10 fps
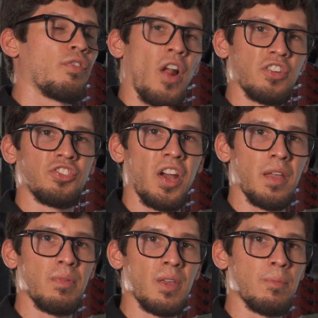
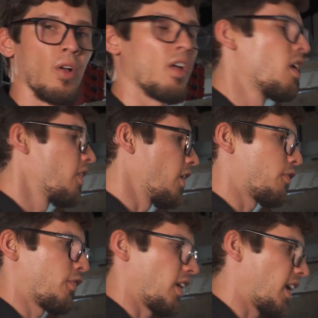frustrate people. They'll
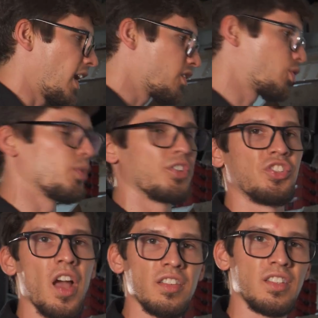forget to
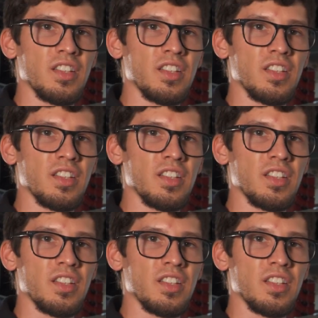adjust